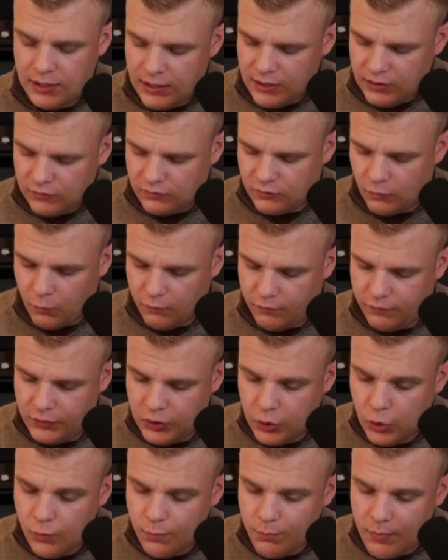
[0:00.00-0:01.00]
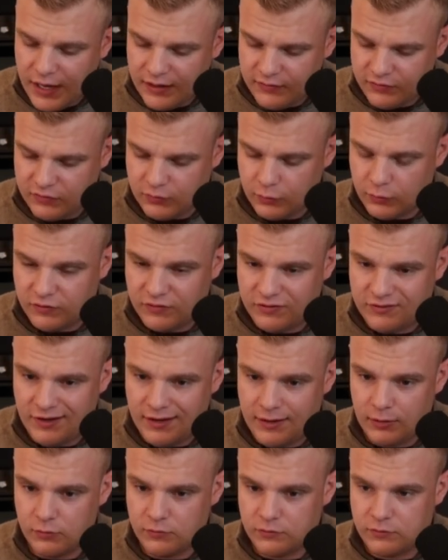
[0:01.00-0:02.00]
So if you master
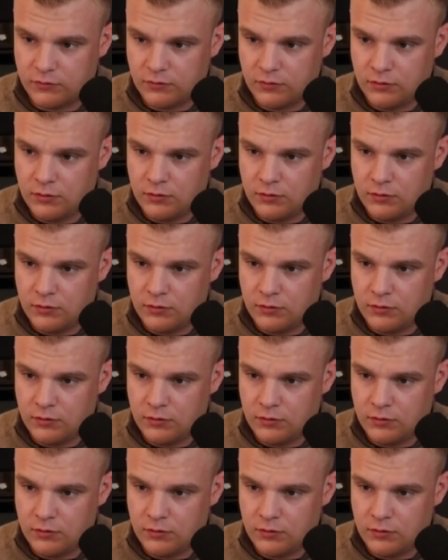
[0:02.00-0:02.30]
sales,